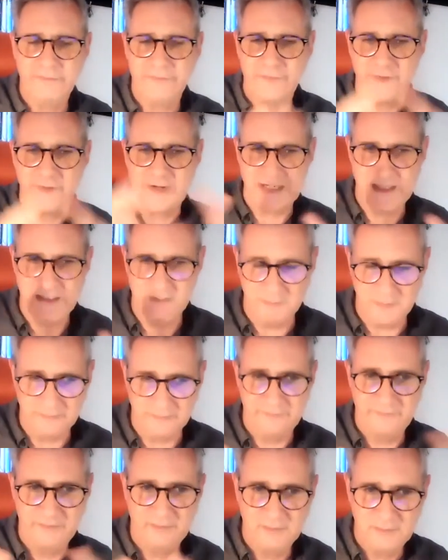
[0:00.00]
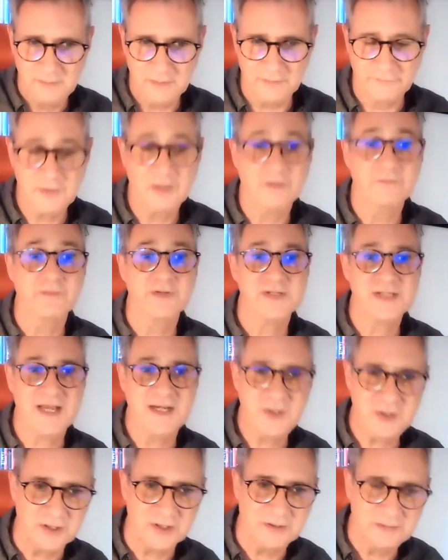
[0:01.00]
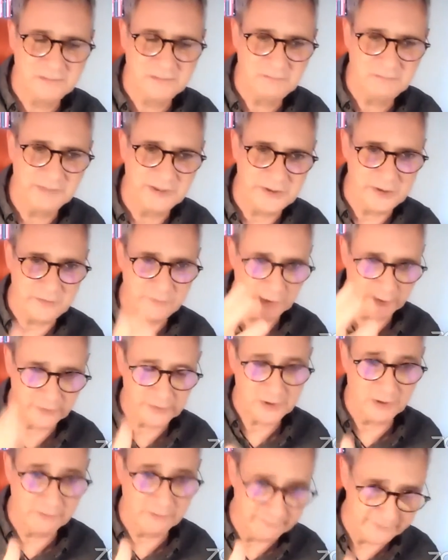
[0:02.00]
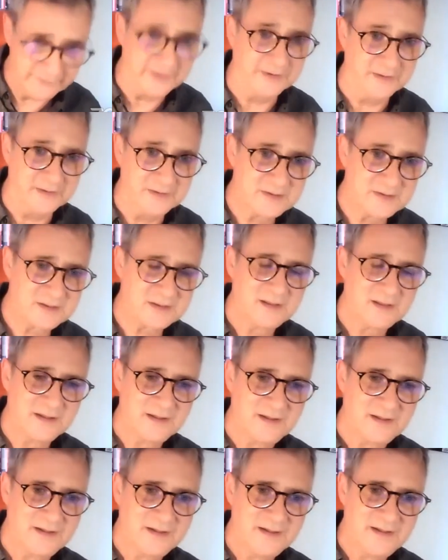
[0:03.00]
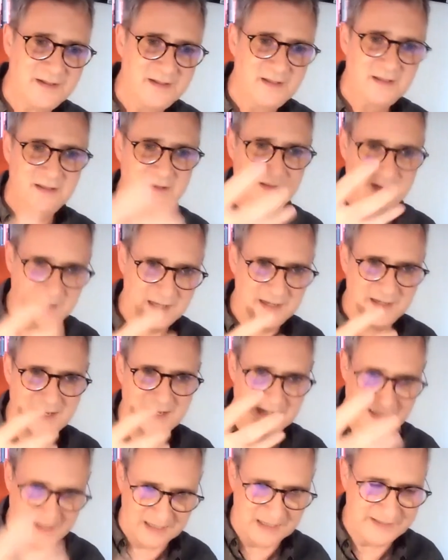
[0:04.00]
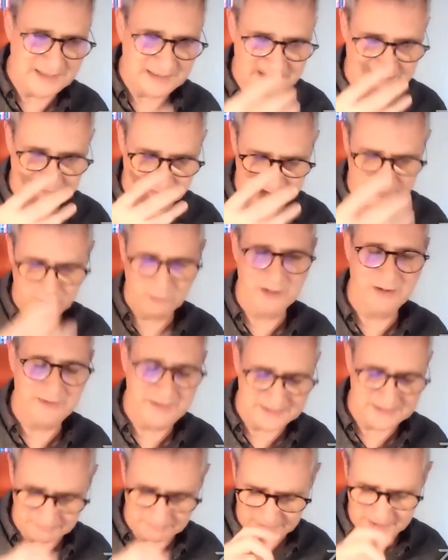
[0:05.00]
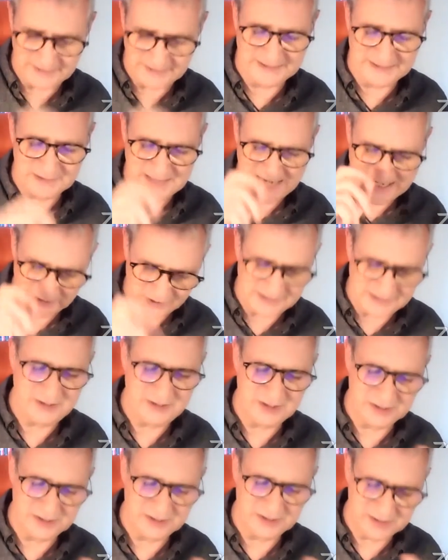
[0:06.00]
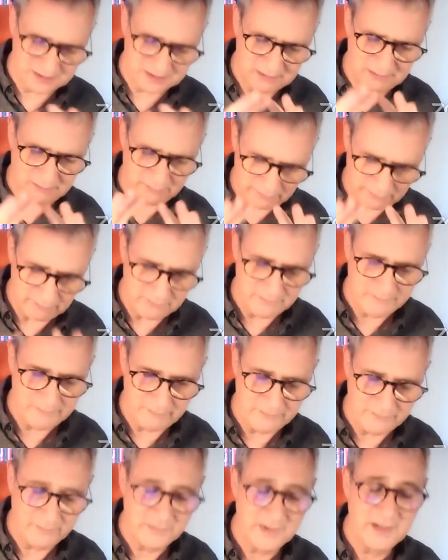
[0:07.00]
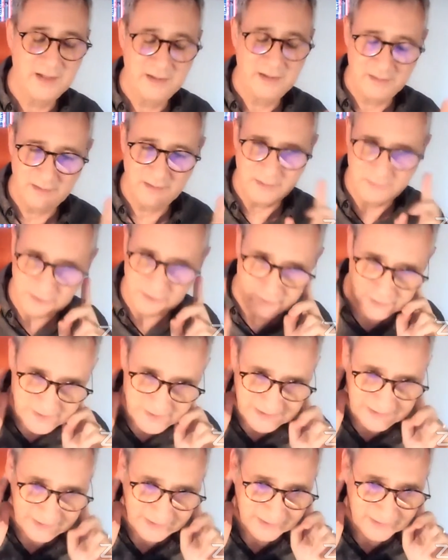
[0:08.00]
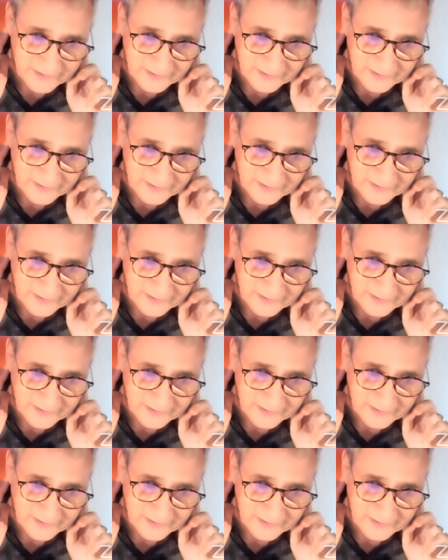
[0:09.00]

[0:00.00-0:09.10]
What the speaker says: freedom of conversation. But you got the confidence. I think that's one of the things I'm learning is actually just use the